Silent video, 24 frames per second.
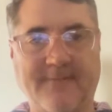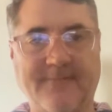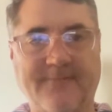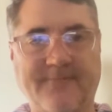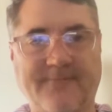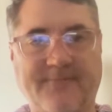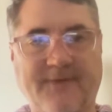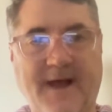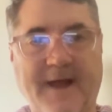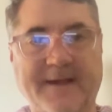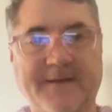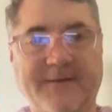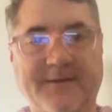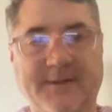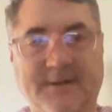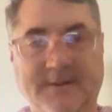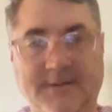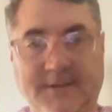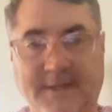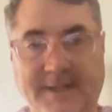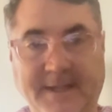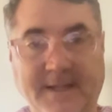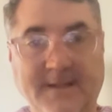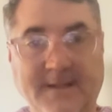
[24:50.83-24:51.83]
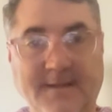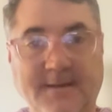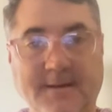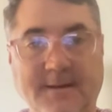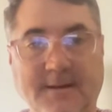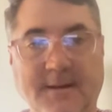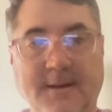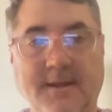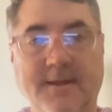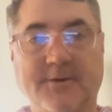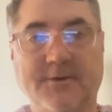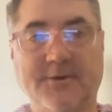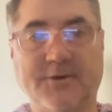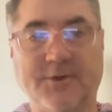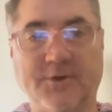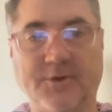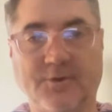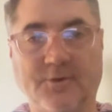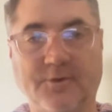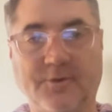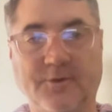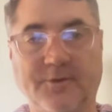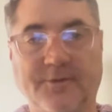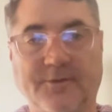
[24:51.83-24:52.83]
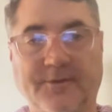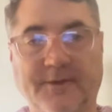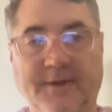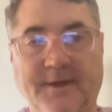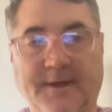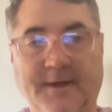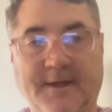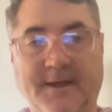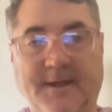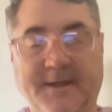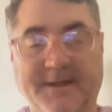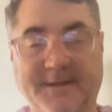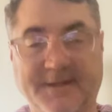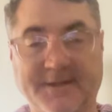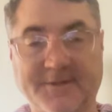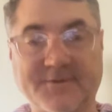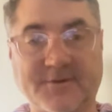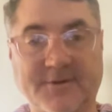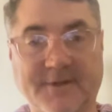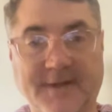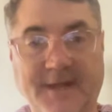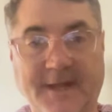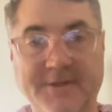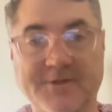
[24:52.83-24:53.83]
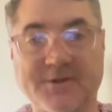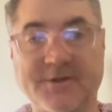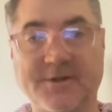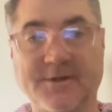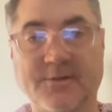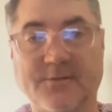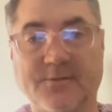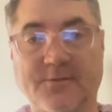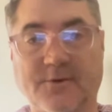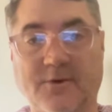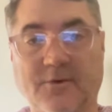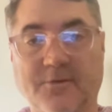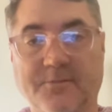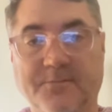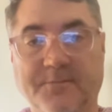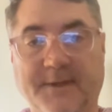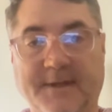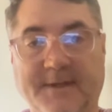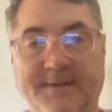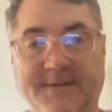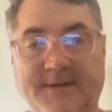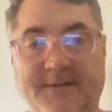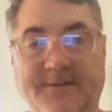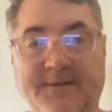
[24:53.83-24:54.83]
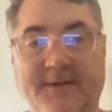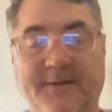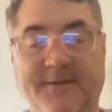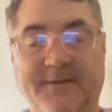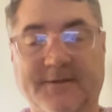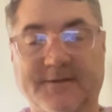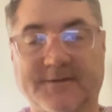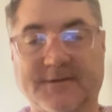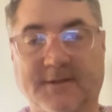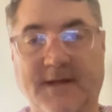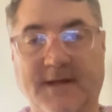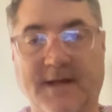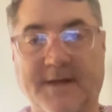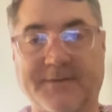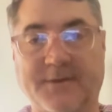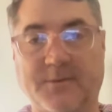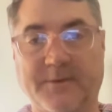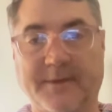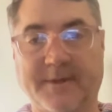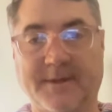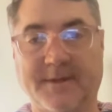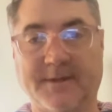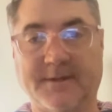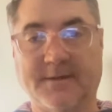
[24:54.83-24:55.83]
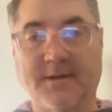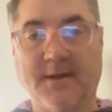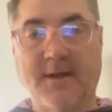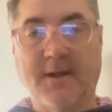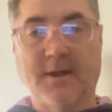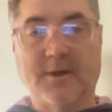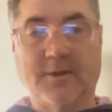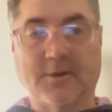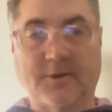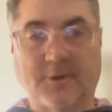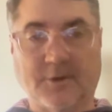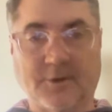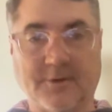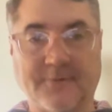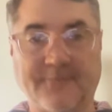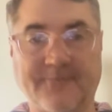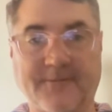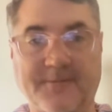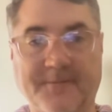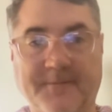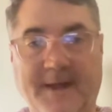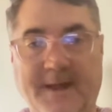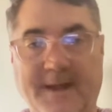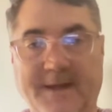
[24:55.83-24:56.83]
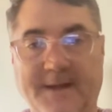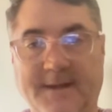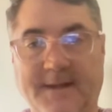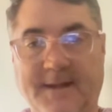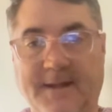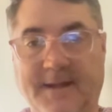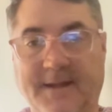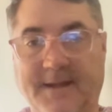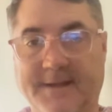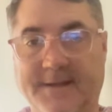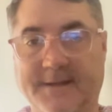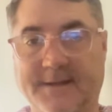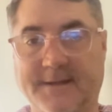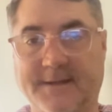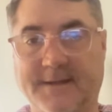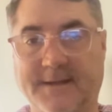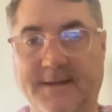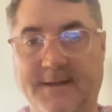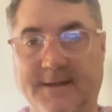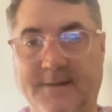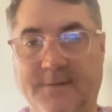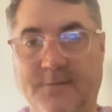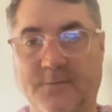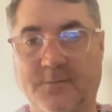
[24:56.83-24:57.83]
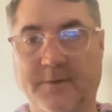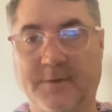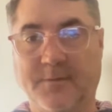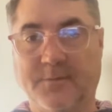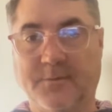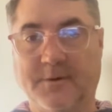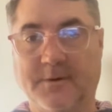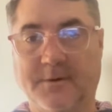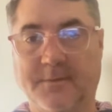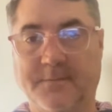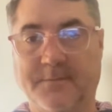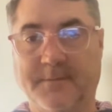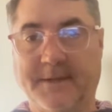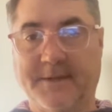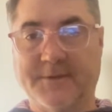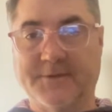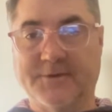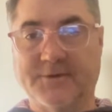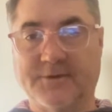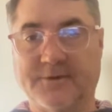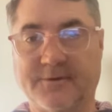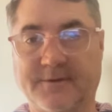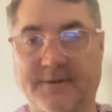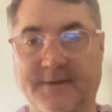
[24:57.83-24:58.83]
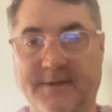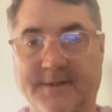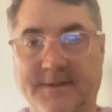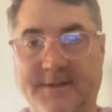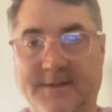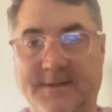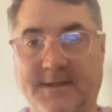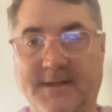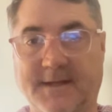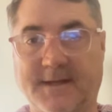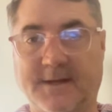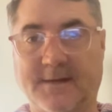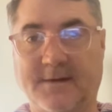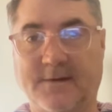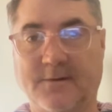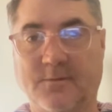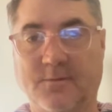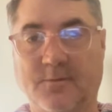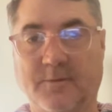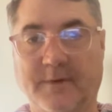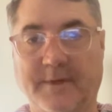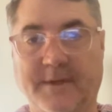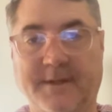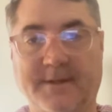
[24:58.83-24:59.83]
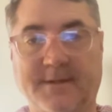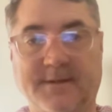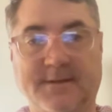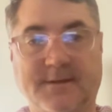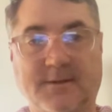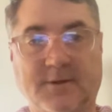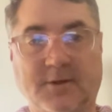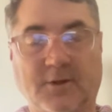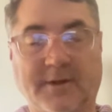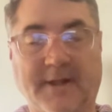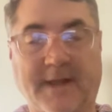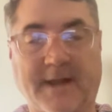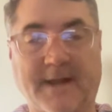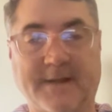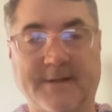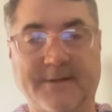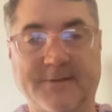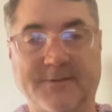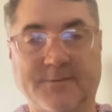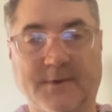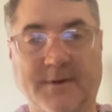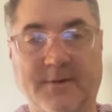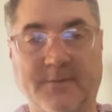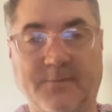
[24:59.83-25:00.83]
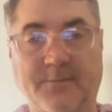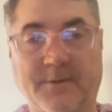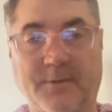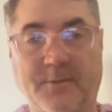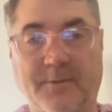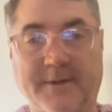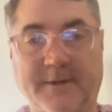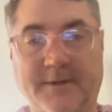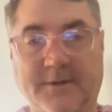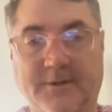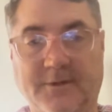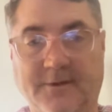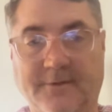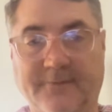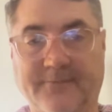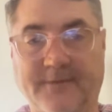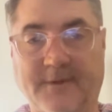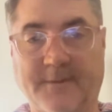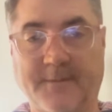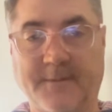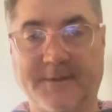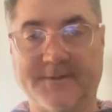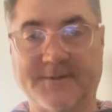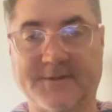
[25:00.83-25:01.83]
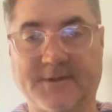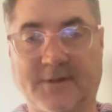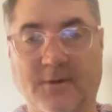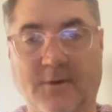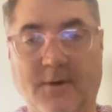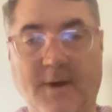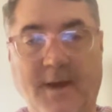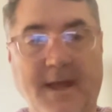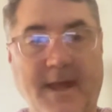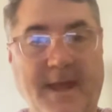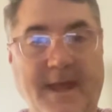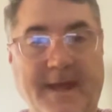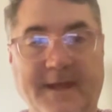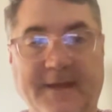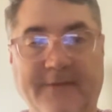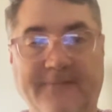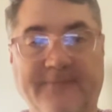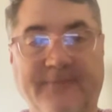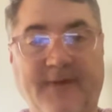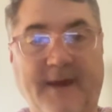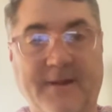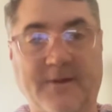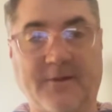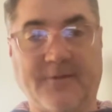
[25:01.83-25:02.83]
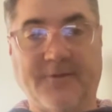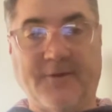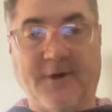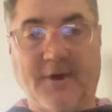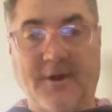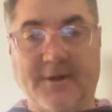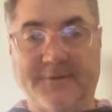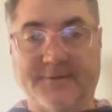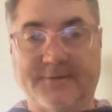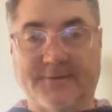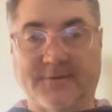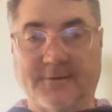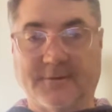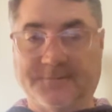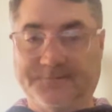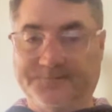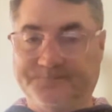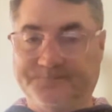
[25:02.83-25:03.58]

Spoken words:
find the link to the dissertation you wrote, because I think there's a lot that we can learn from that, and we will make sure that we look at it as well and that we learn from it. So any final thoughts or